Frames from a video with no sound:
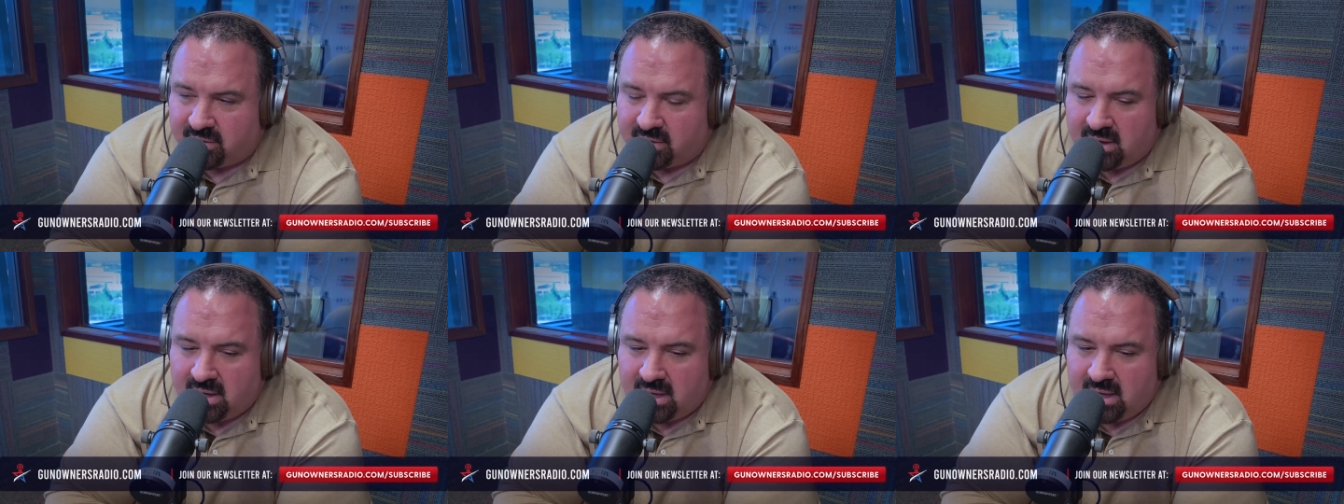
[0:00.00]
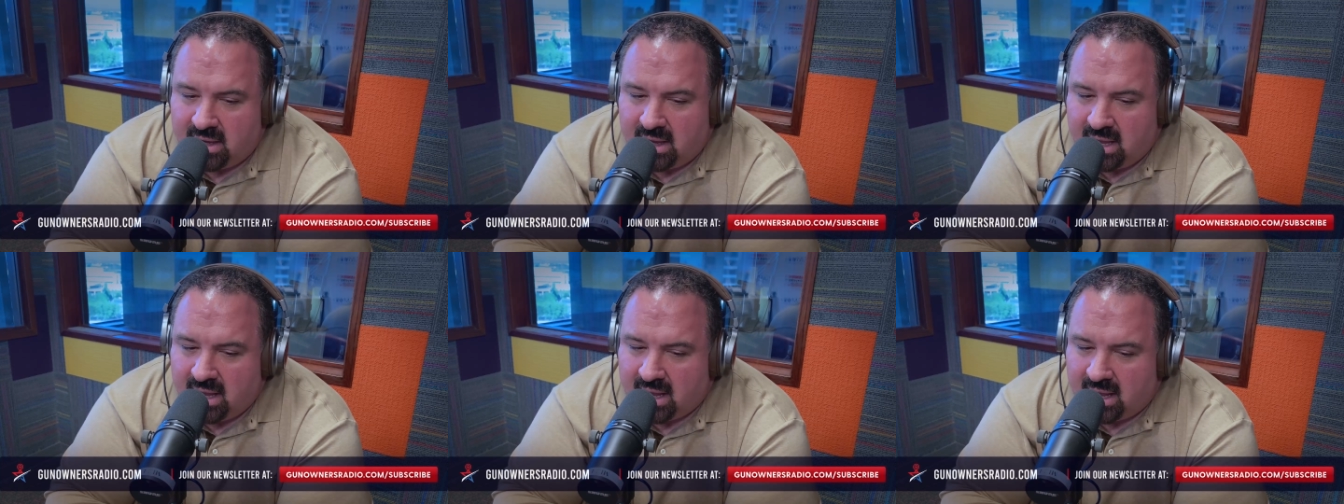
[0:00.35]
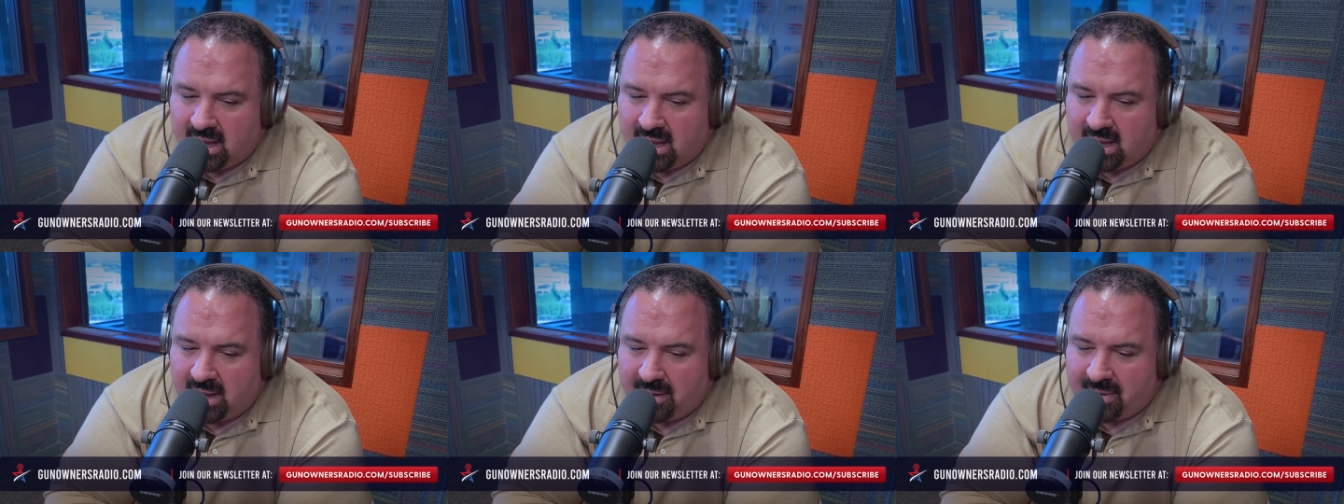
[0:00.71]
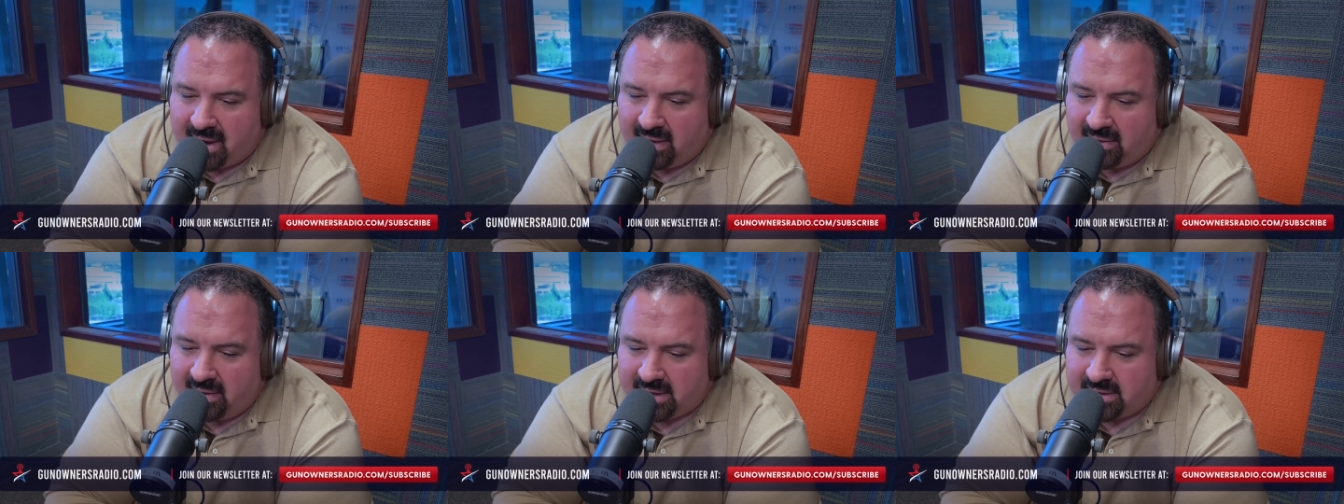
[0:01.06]
Yeah, of course you do. Um,
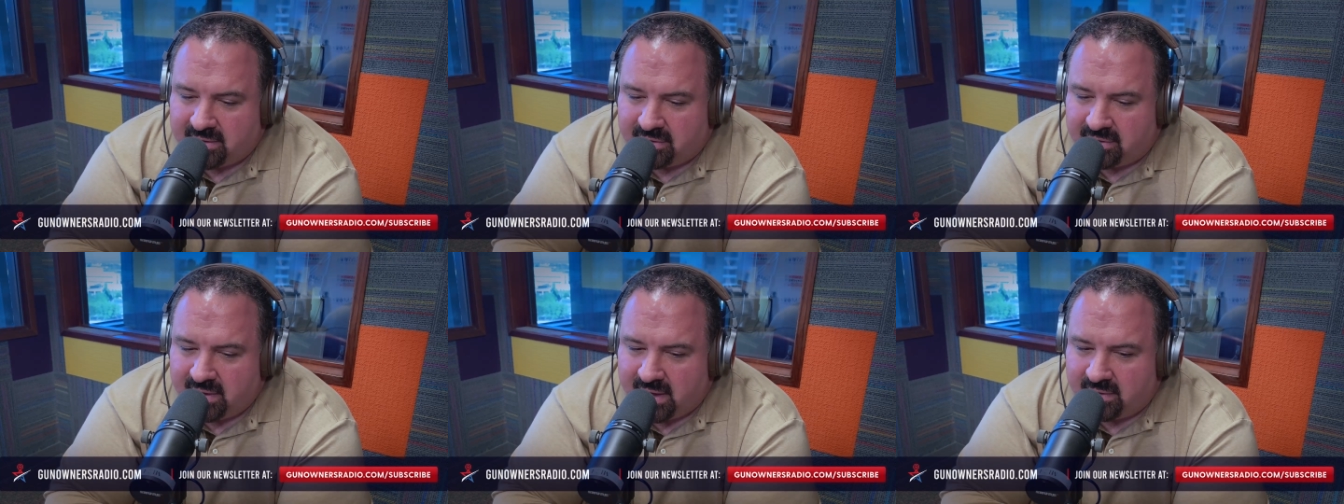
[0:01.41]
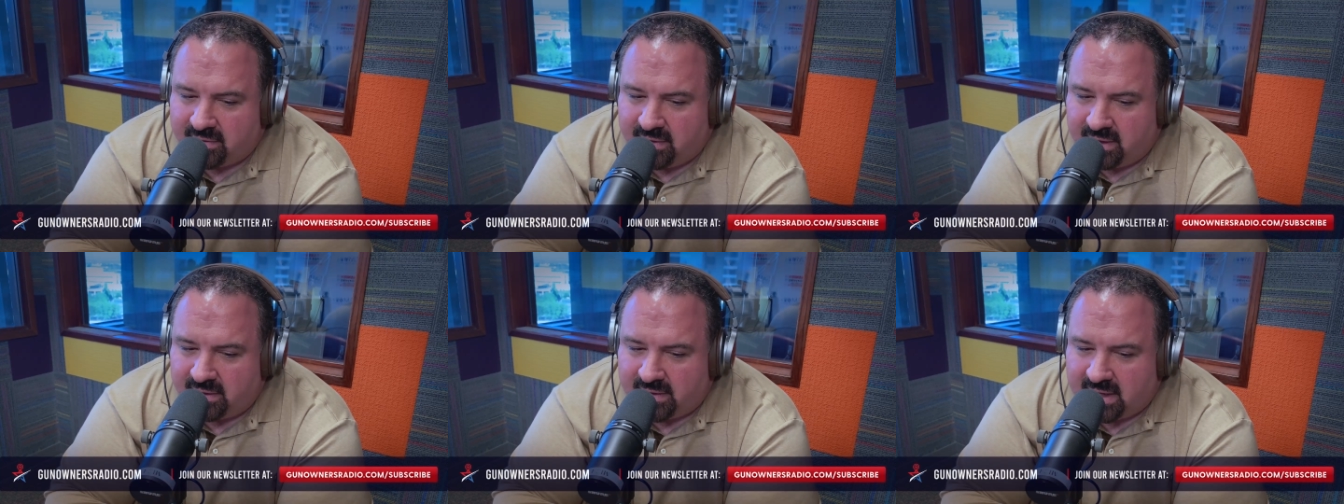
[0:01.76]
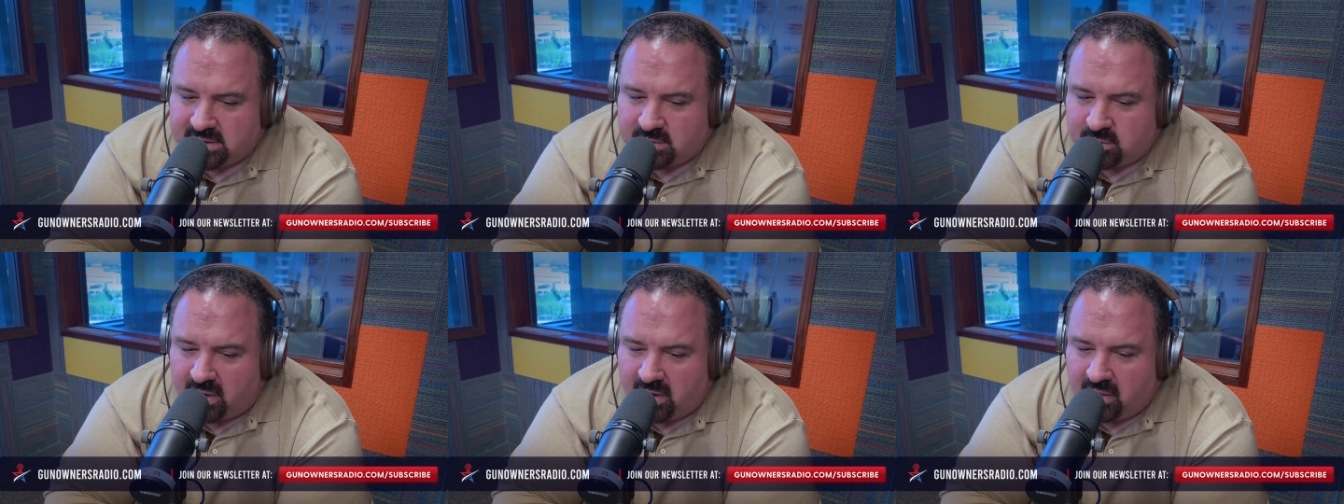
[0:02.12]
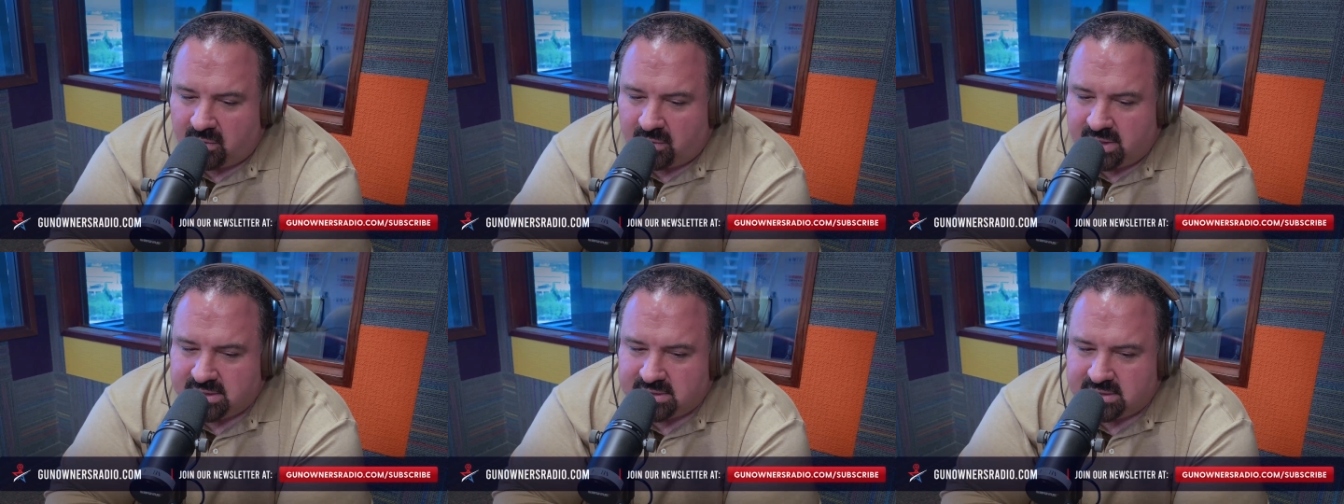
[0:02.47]
I like to think that that's one of
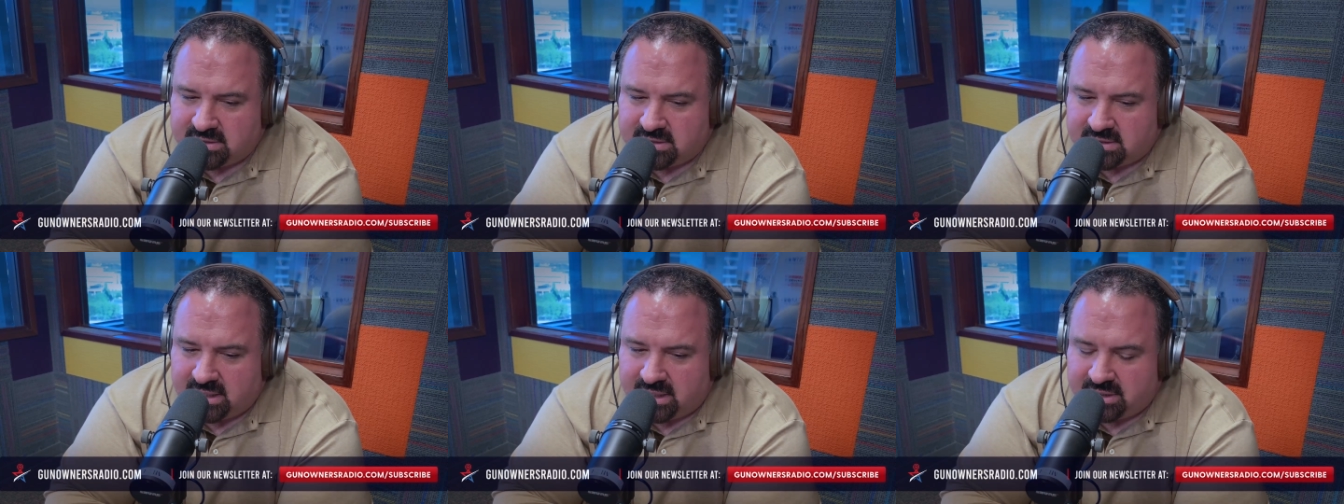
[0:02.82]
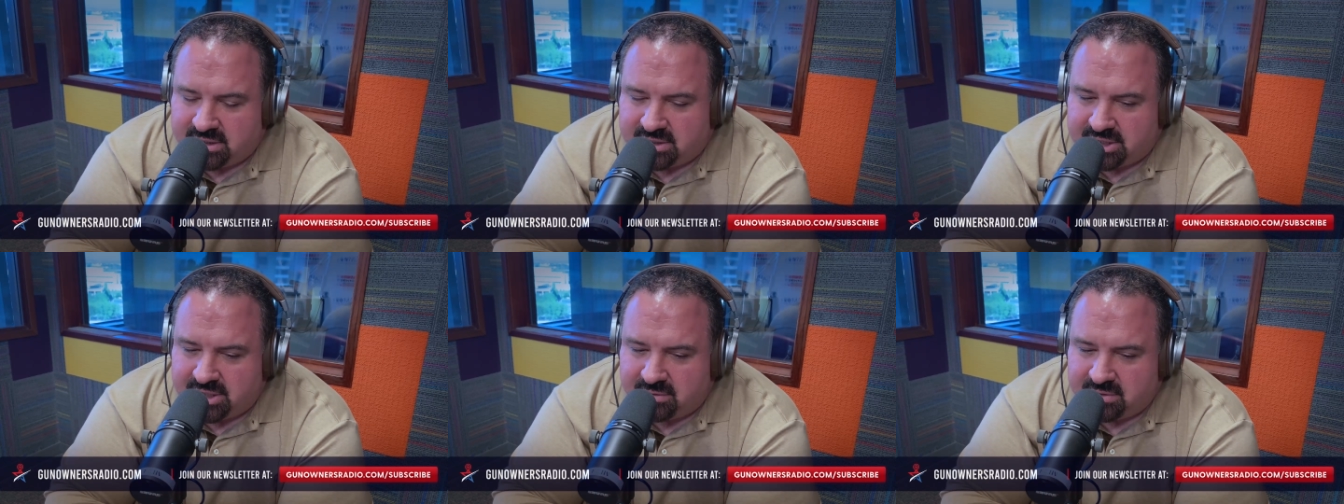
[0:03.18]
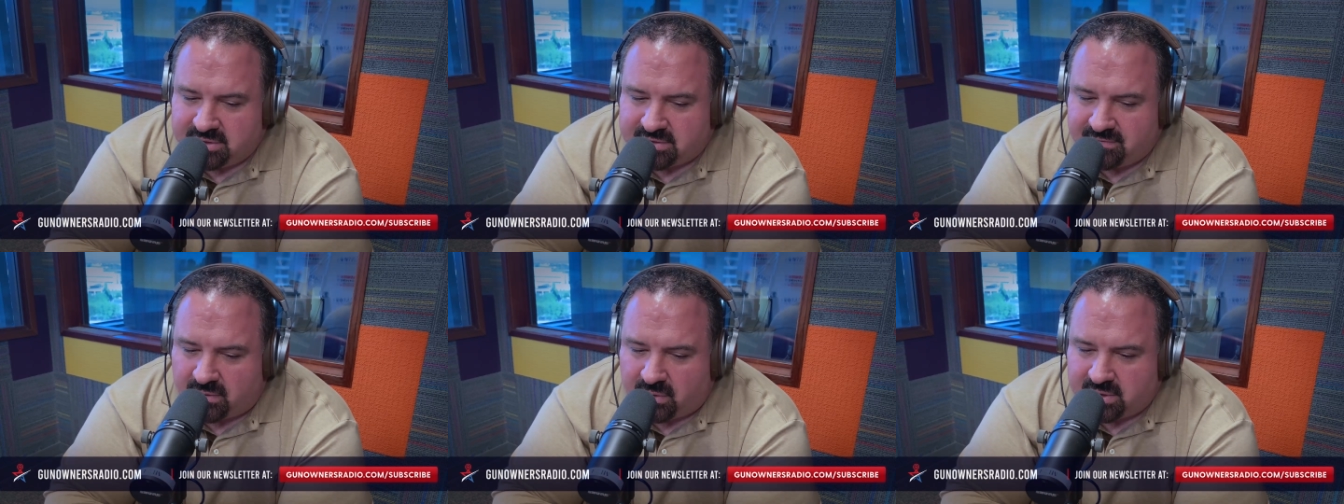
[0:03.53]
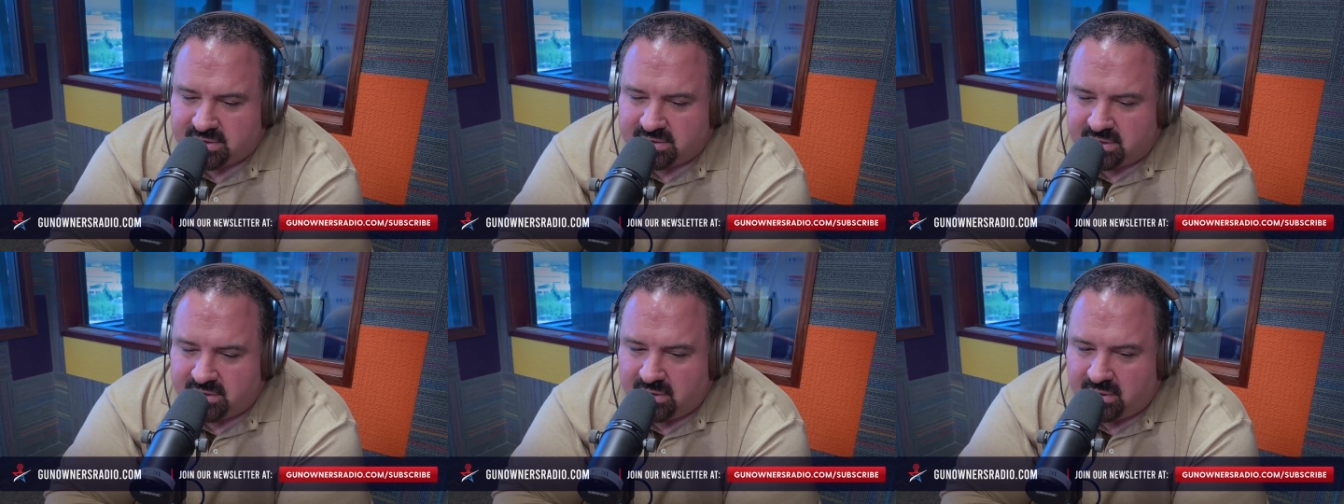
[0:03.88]
the reasons that she was
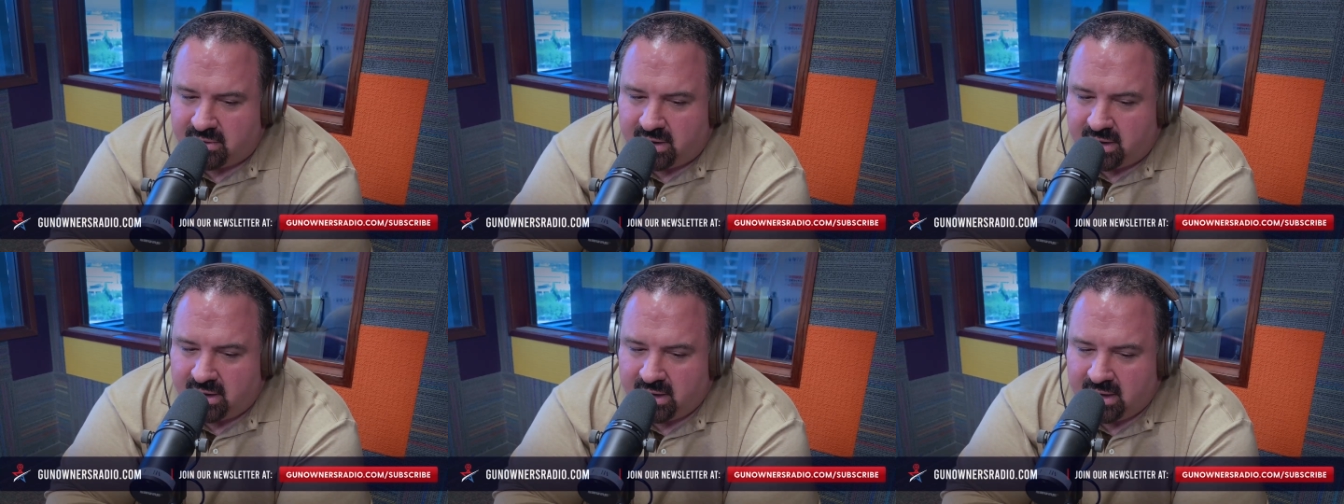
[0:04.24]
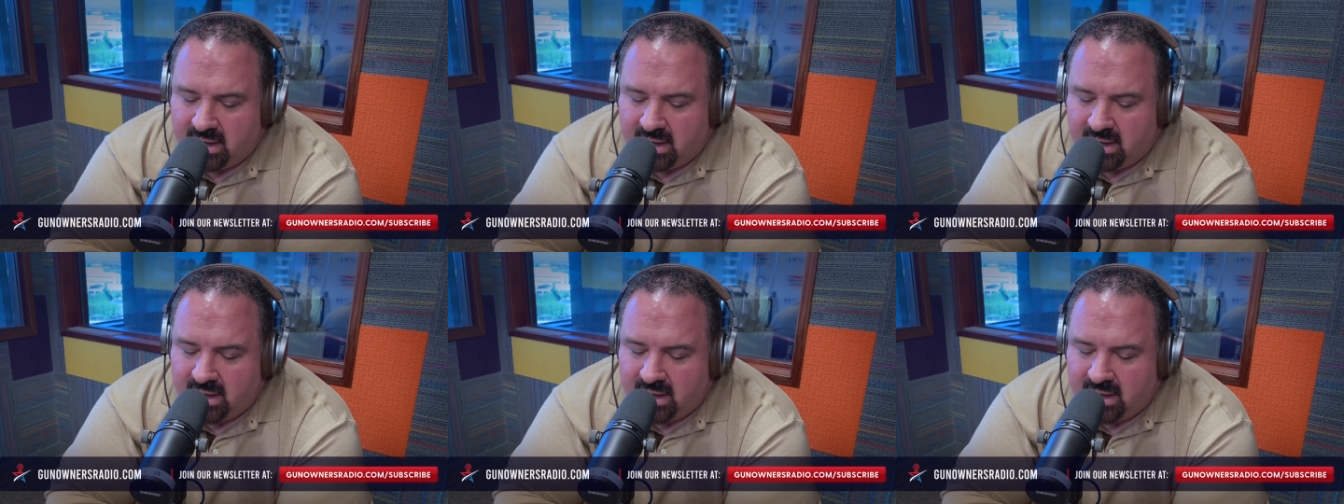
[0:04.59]
forced to do it.